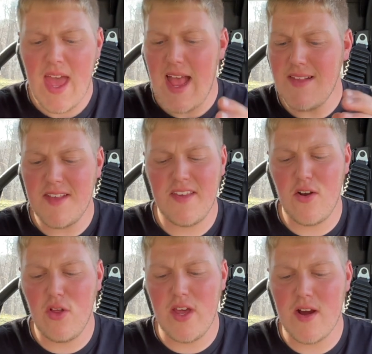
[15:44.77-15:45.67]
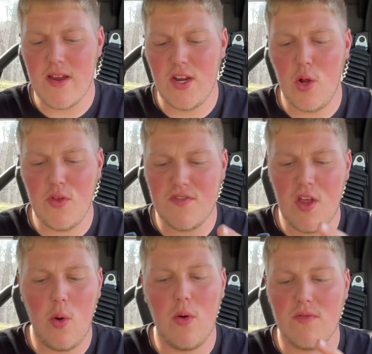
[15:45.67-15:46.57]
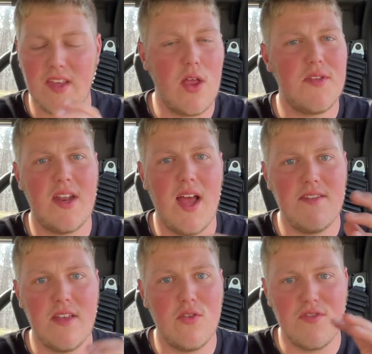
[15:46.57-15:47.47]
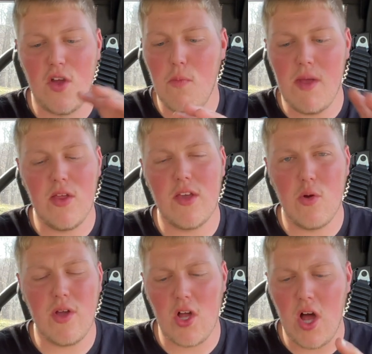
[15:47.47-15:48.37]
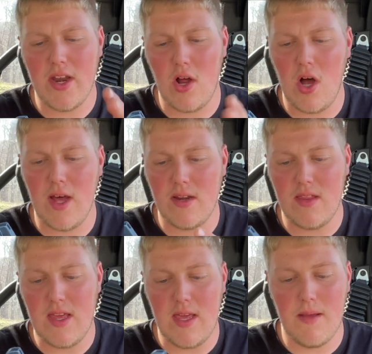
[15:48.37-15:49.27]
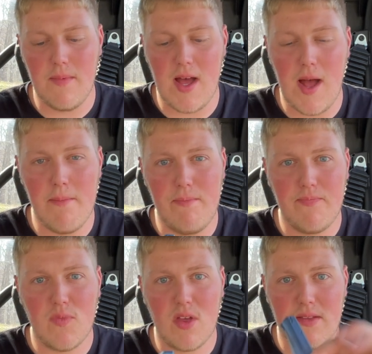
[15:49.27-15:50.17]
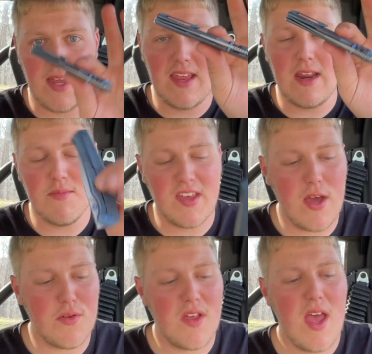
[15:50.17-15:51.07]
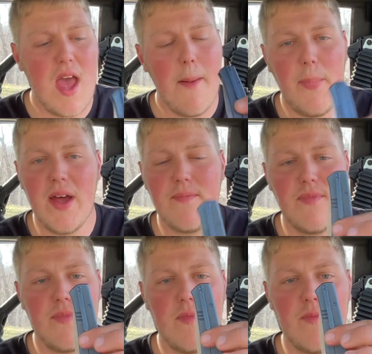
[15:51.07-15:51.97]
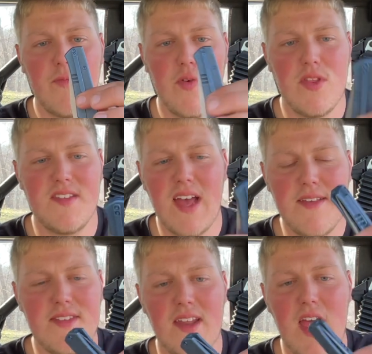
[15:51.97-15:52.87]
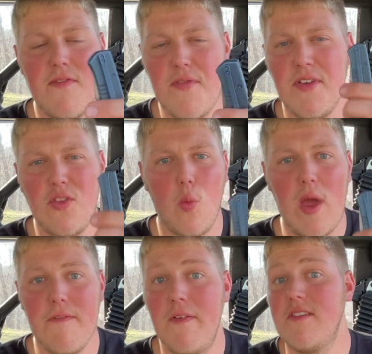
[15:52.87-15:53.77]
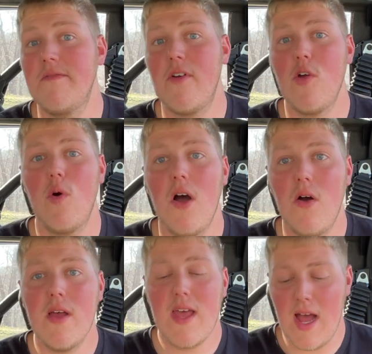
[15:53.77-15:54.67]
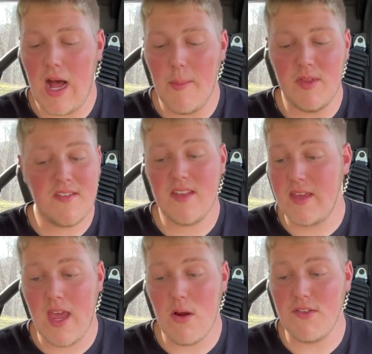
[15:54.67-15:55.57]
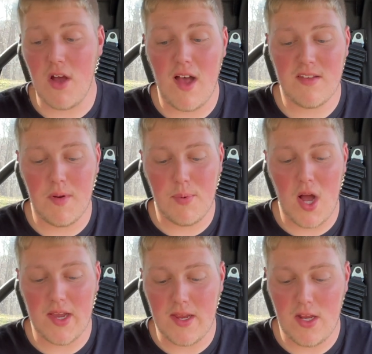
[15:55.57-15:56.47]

As I said earlier, you know, there's no skeletonizing, there's no milling going on on the um, titanium scales, but for the size of the knife, I think the weight fits it very well. Um, and this thing carries awesome in pocket.